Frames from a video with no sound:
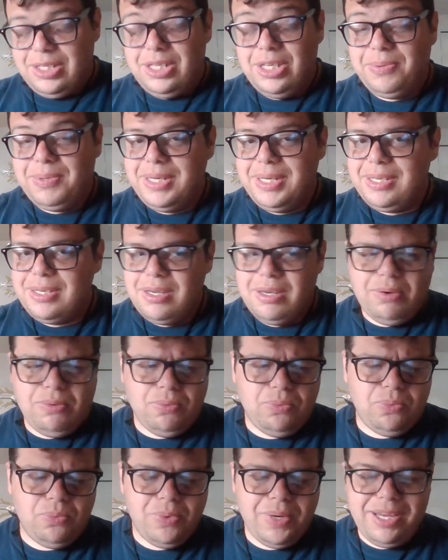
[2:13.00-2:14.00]
You know what?
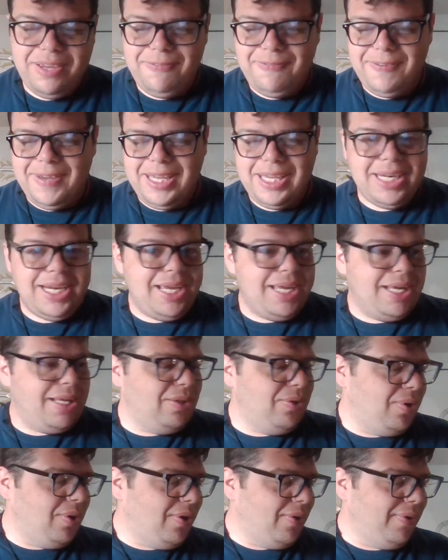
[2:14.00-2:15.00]
What if I can add
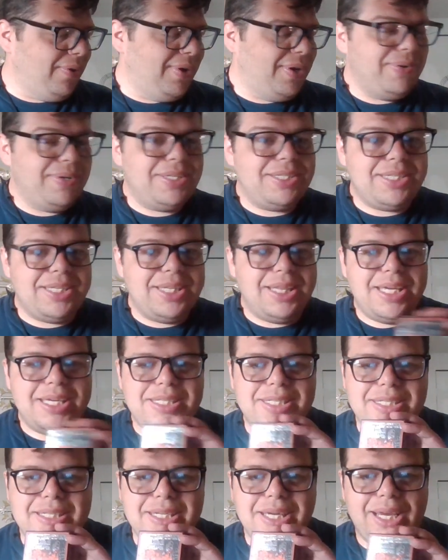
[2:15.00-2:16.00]
Lucario into
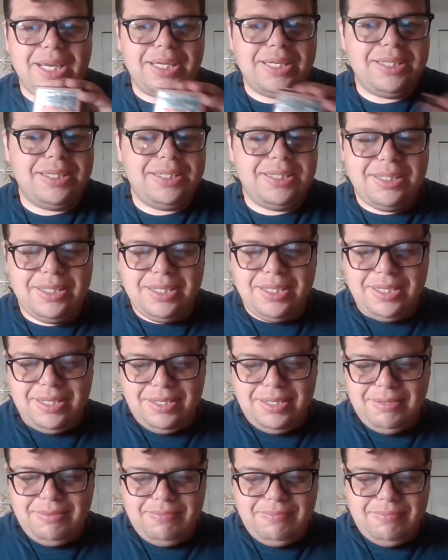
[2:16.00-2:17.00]
this deck?
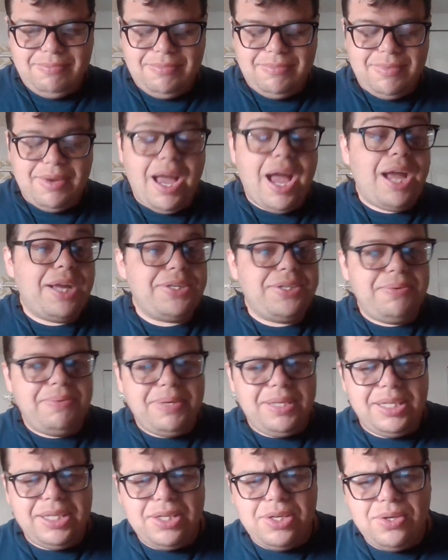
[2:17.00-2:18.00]
I should
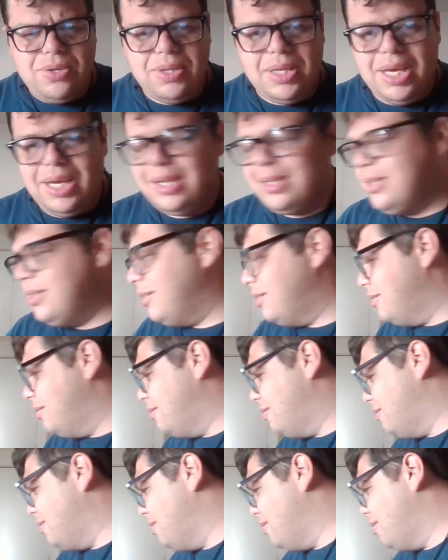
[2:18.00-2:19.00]
really do that.
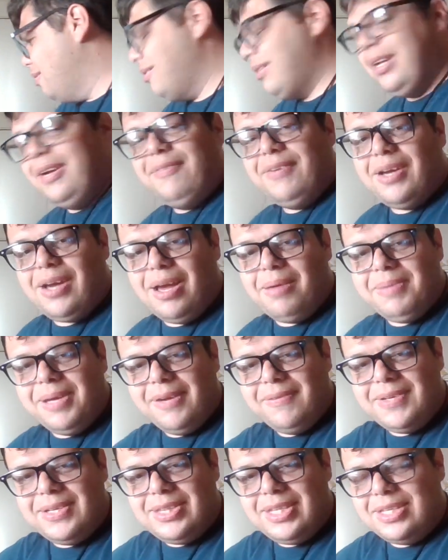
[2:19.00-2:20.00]
Leave a
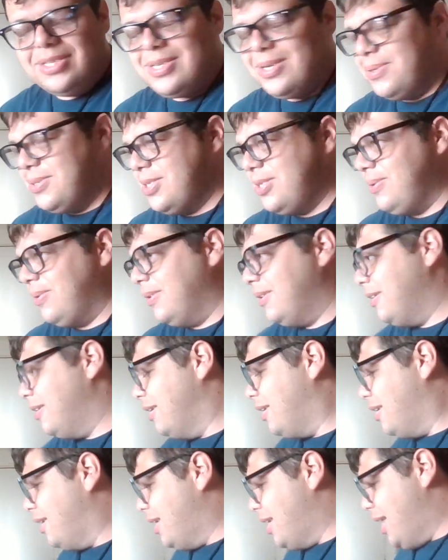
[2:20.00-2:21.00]
comment if you think so too.
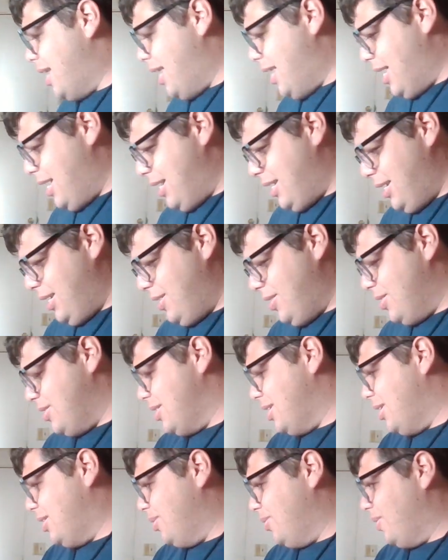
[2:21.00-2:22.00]
And here's
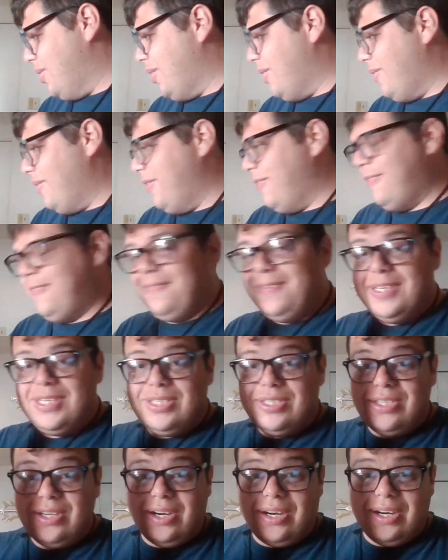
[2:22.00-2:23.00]
a Lucario
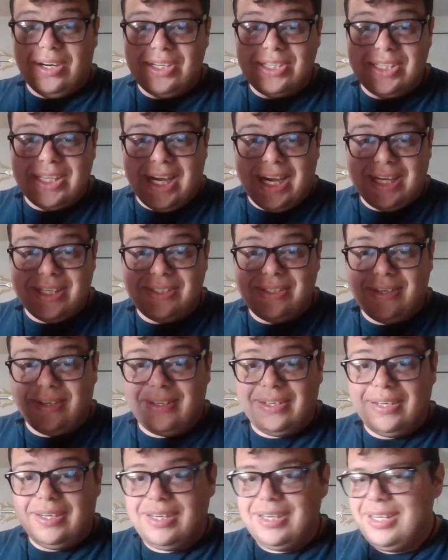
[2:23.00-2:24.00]
V-Star size
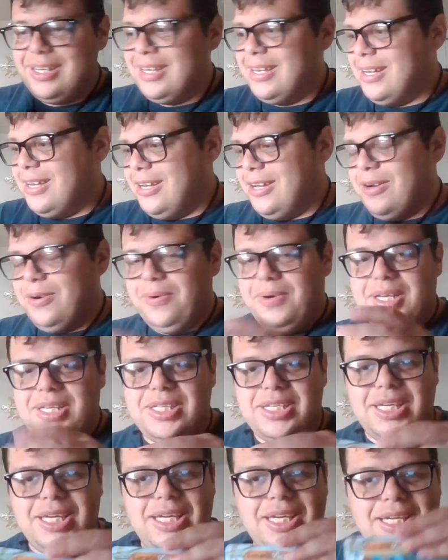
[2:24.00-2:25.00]
card,
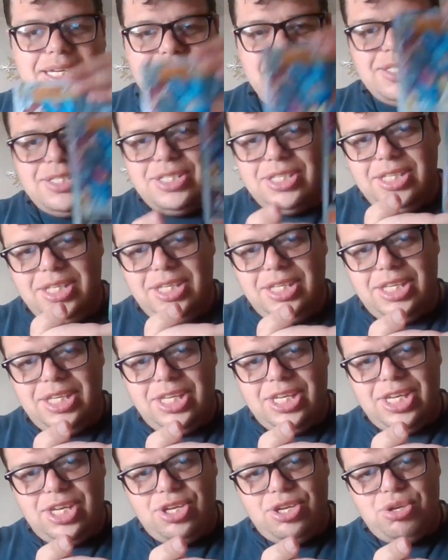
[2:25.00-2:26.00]
which is
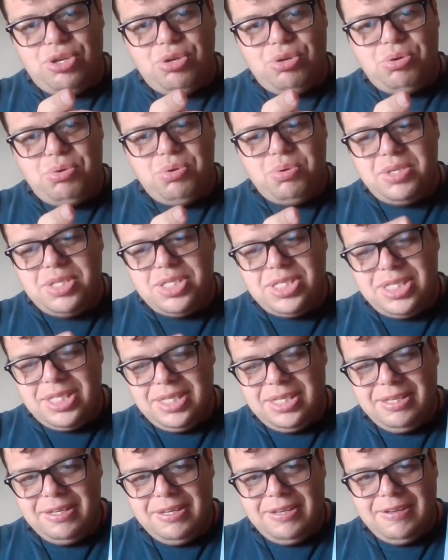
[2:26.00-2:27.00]

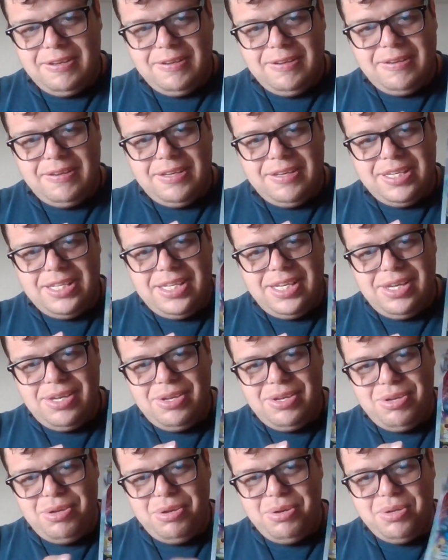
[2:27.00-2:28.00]
huge.
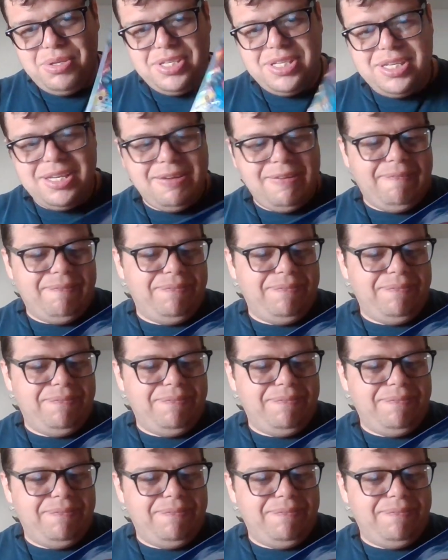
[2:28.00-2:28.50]
Huge.